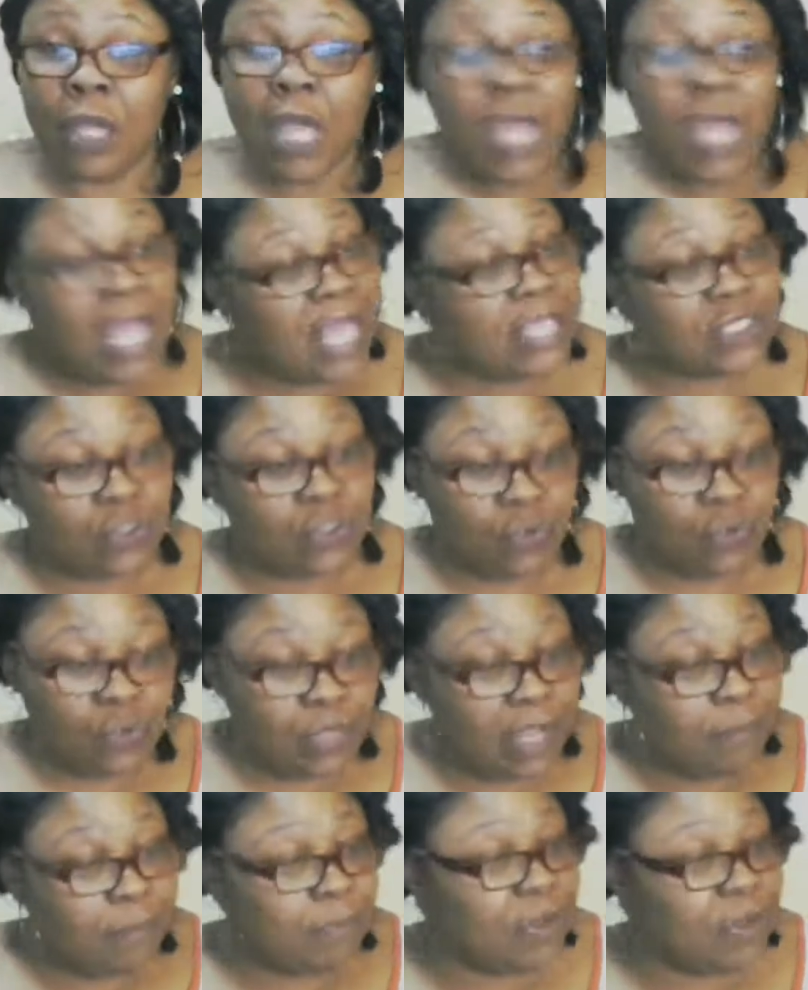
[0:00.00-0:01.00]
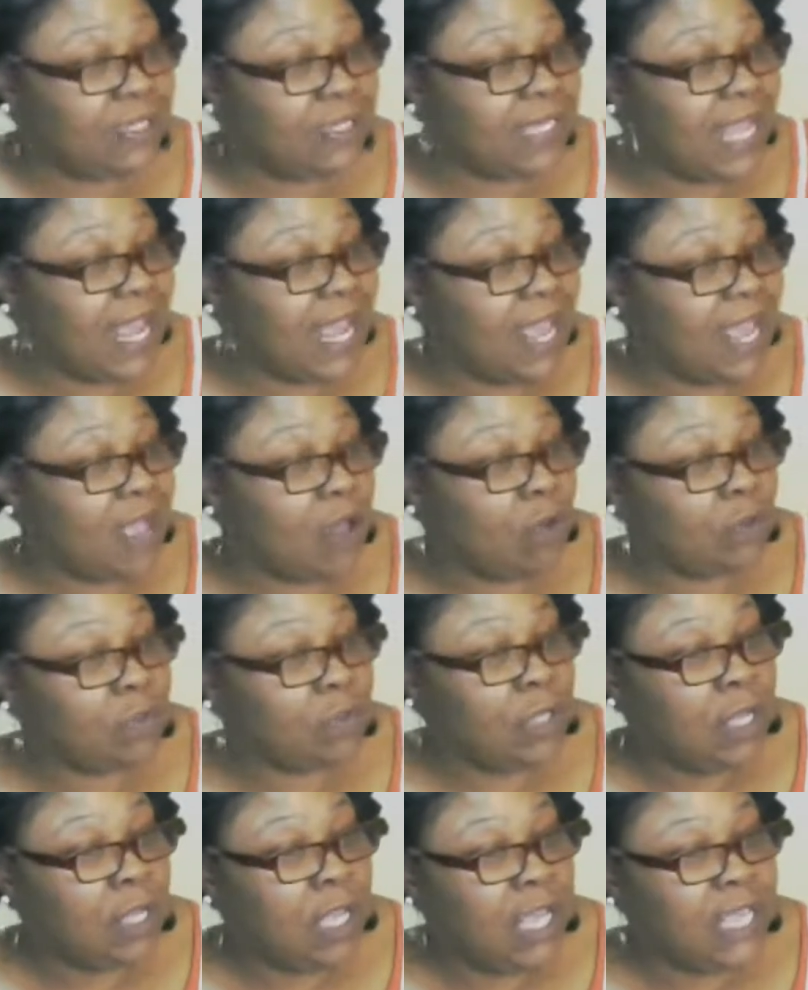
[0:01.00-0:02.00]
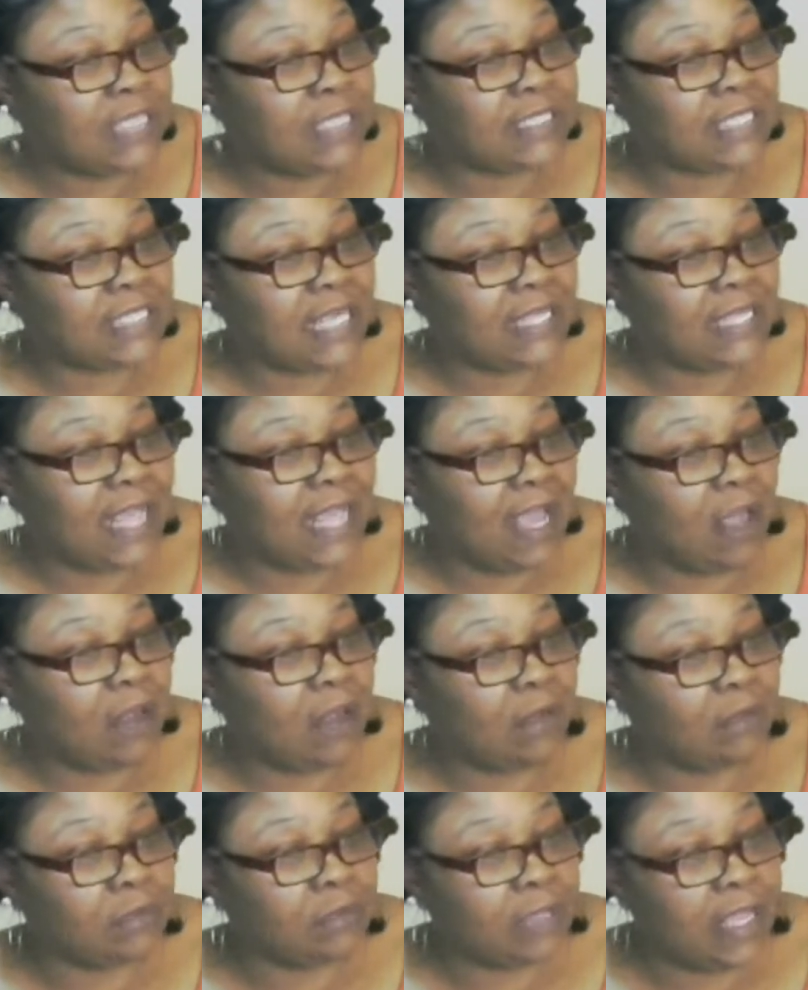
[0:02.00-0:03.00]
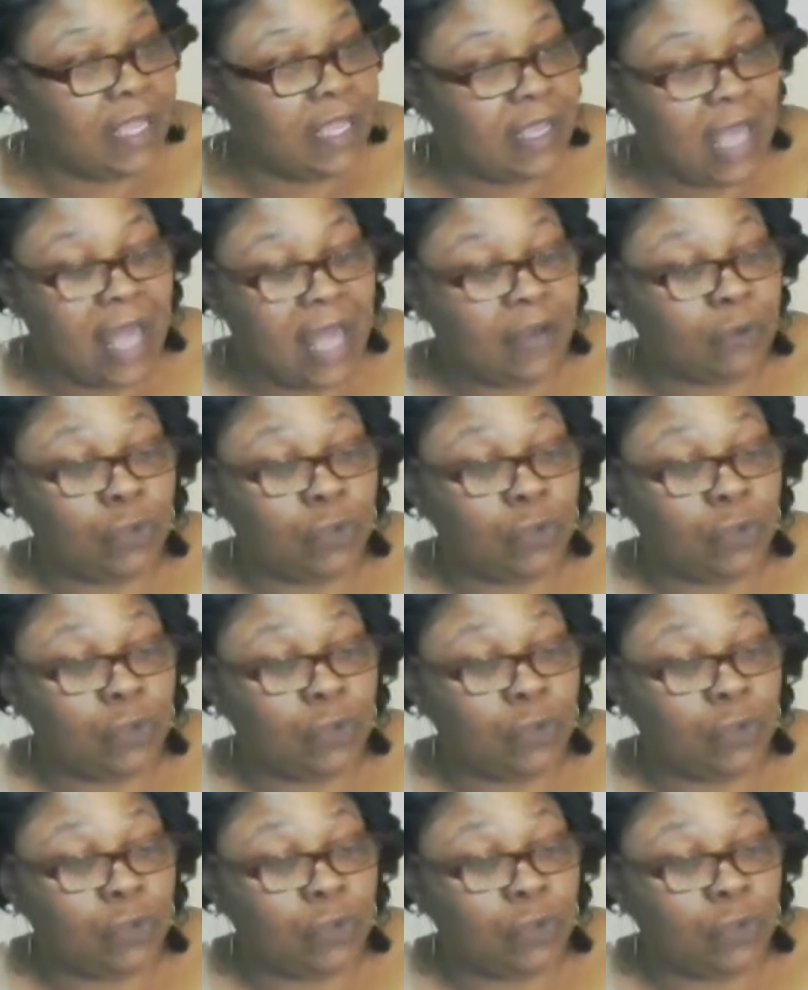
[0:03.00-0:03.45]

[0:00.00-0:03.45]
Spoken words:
And so they put down and set down, their